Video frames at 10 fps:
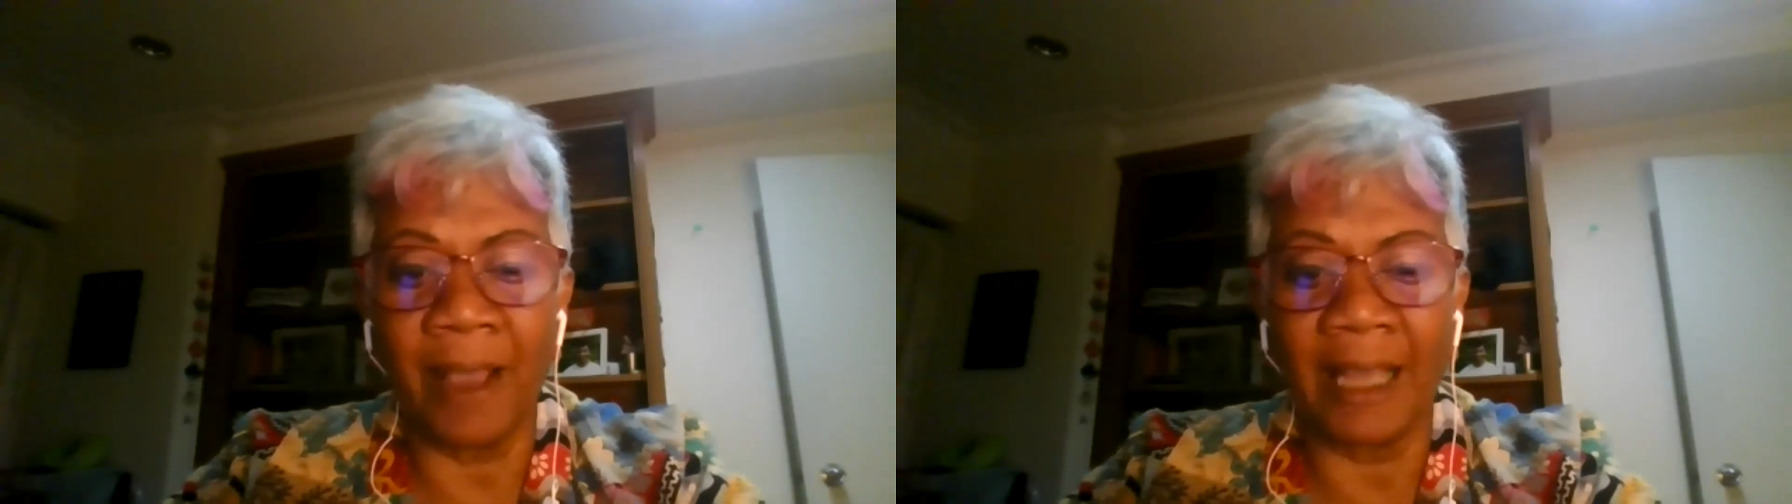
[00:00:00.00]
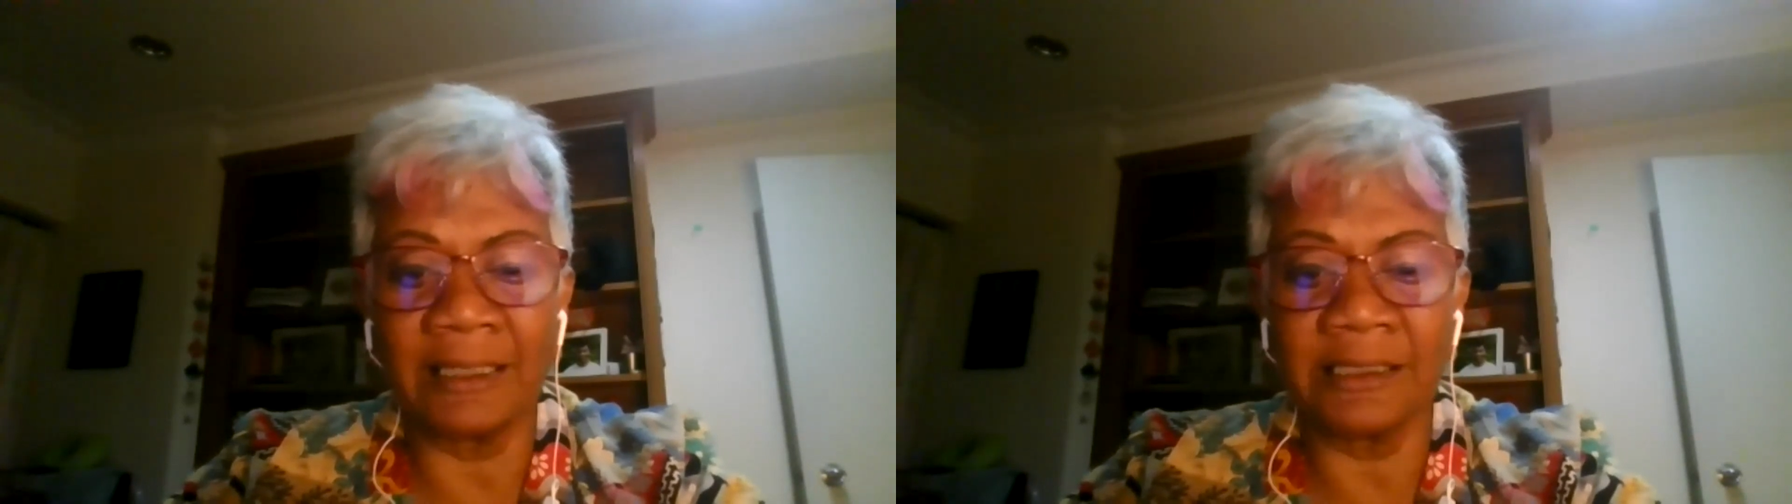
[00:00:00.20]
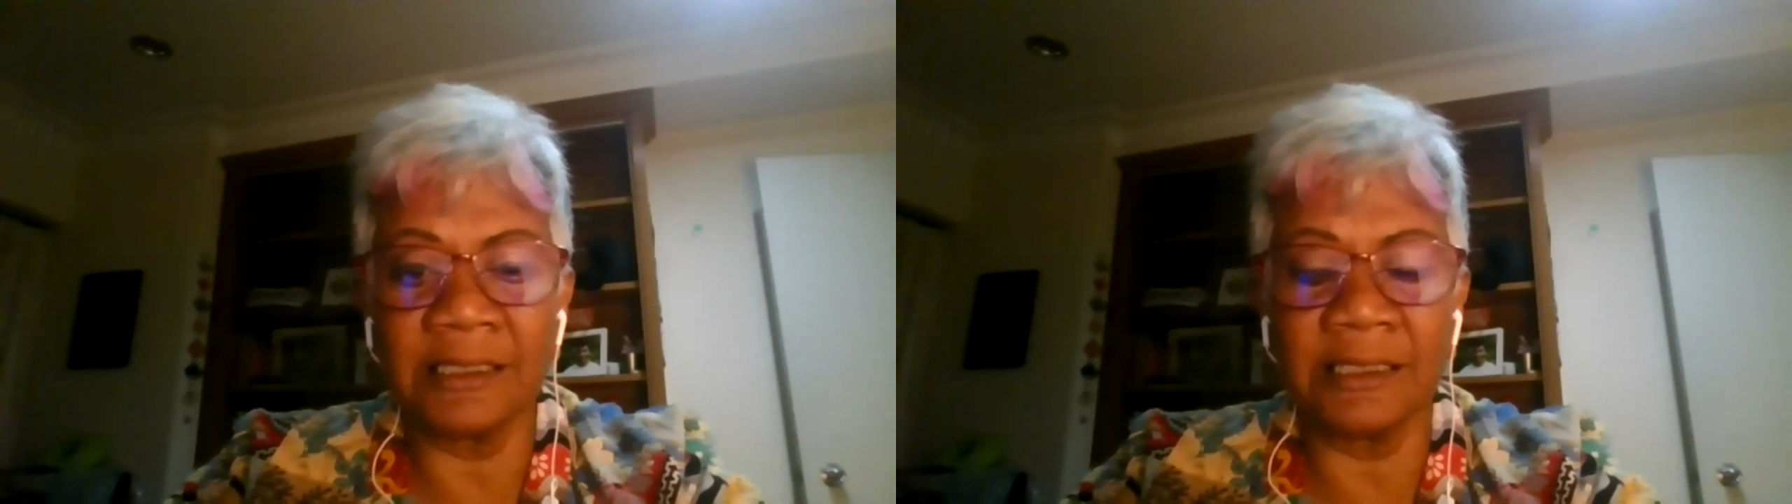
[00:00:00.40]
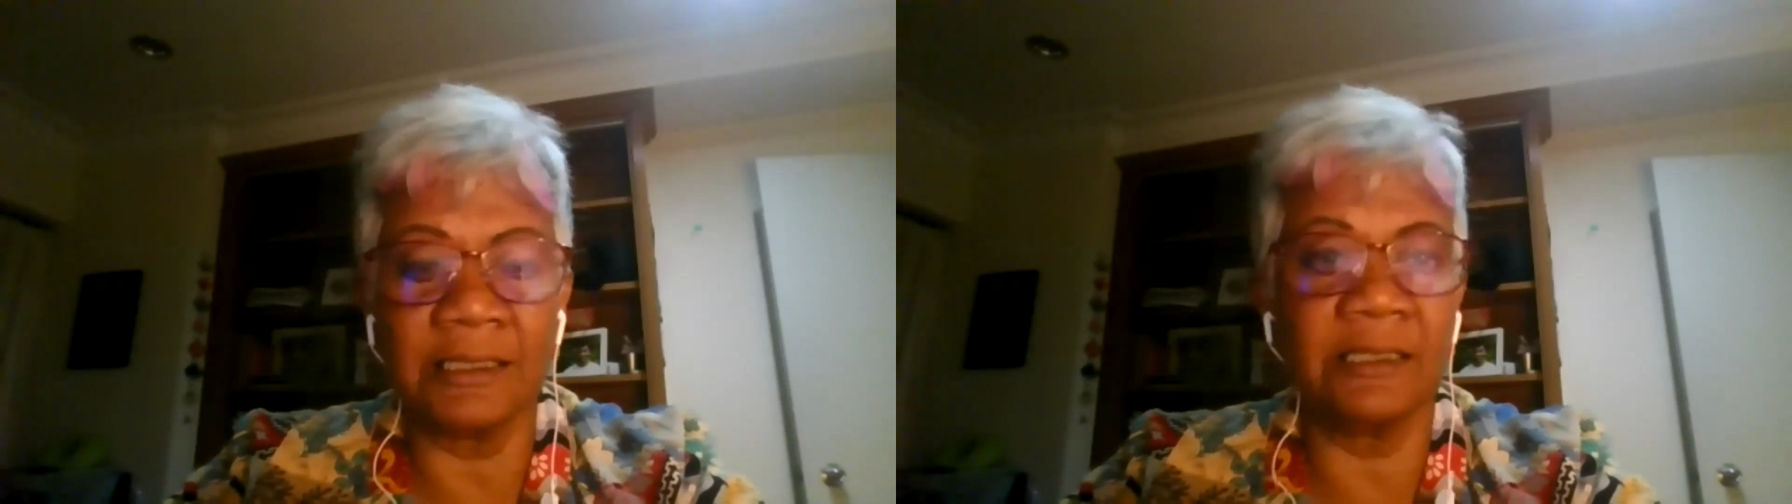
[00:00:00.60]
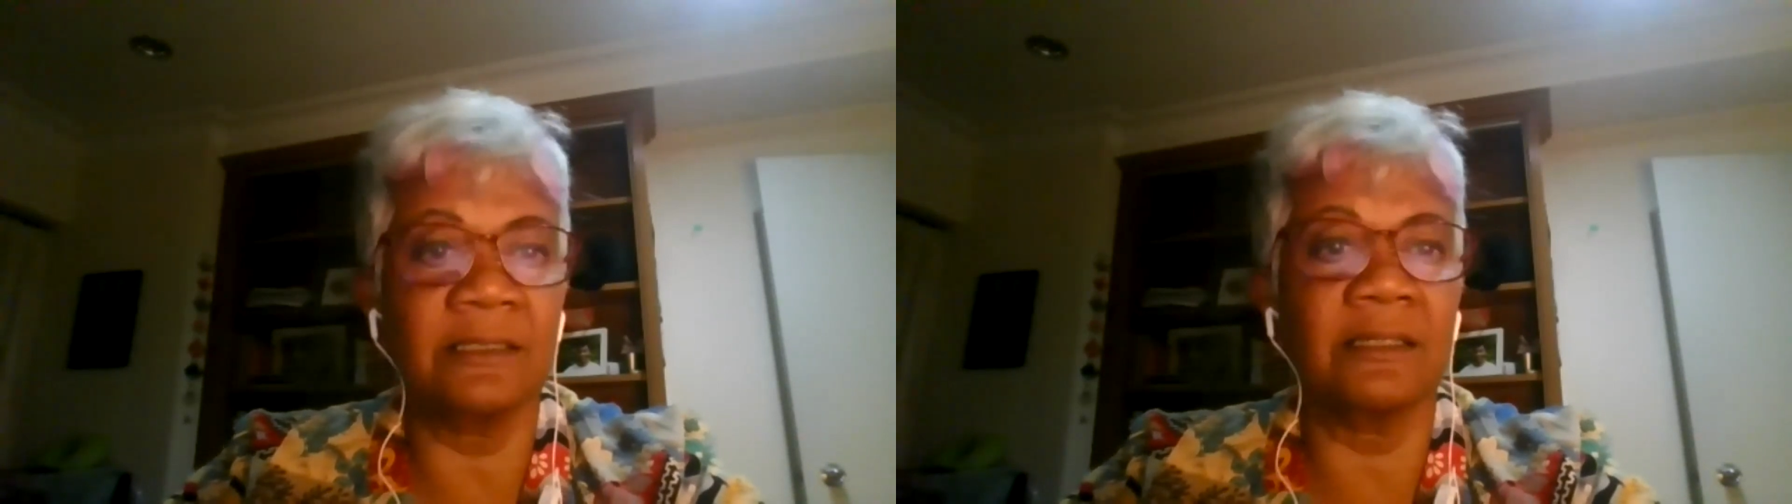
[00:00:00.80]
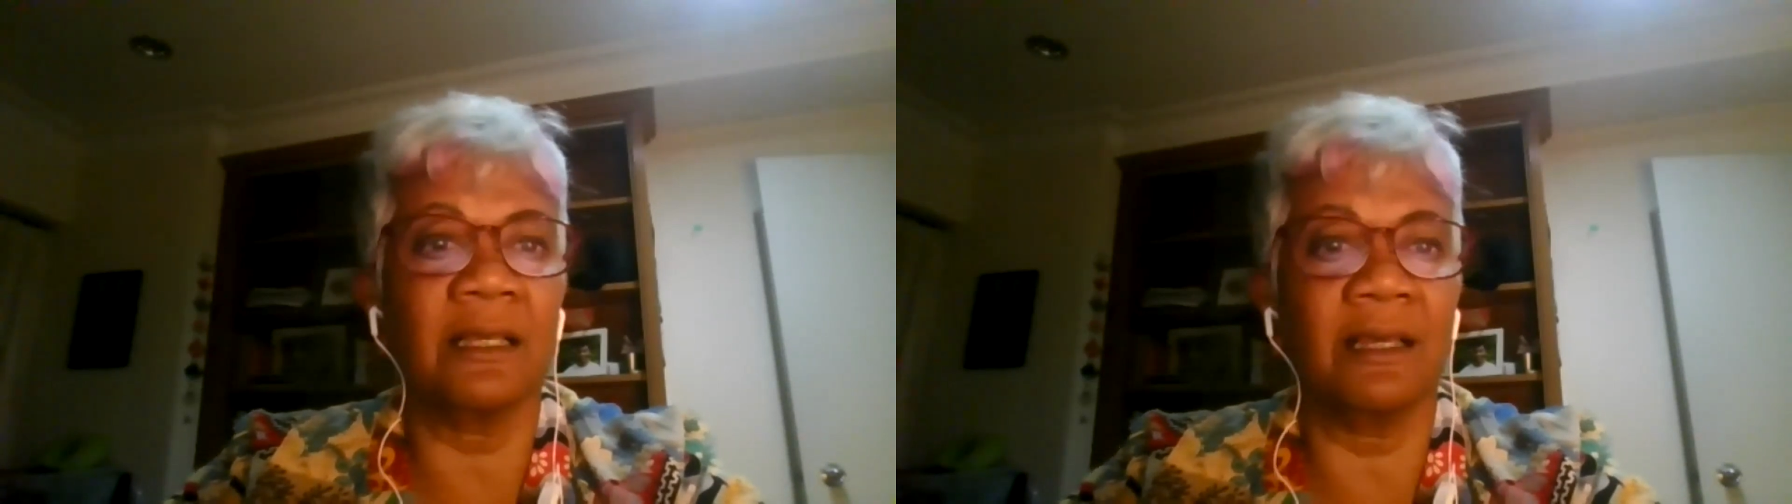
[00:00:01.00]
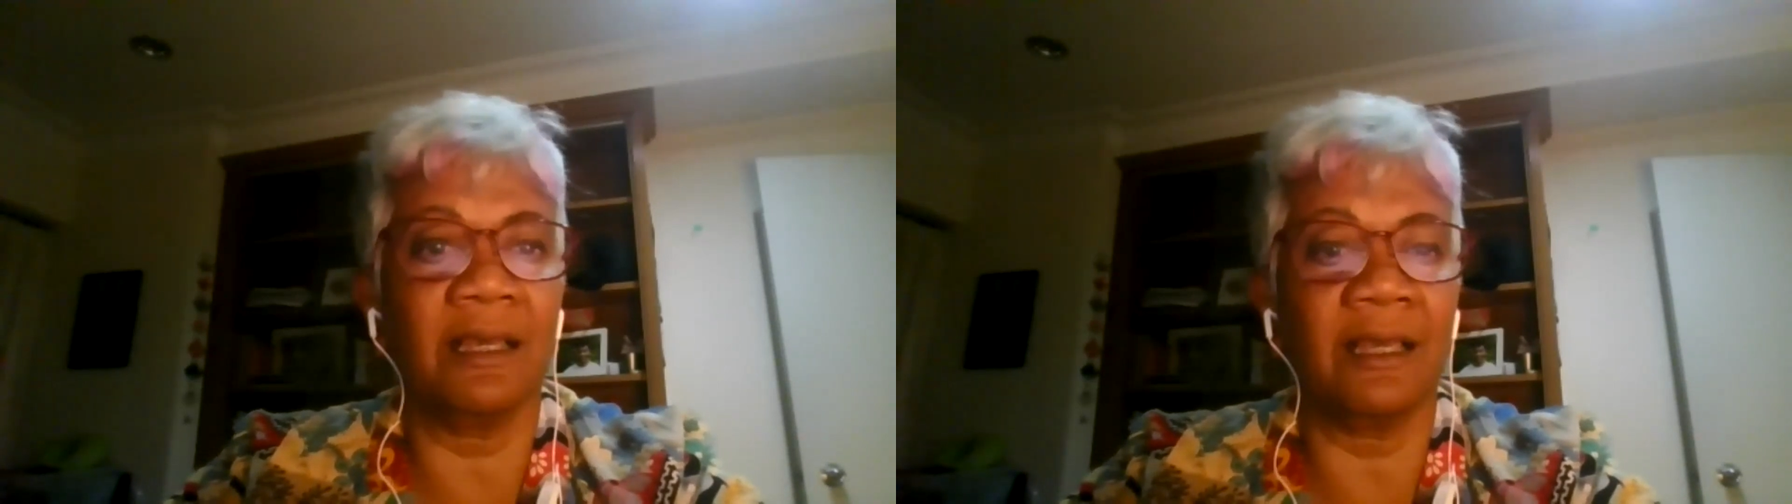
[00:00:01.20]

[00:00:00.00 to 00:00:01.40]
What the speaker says: impacts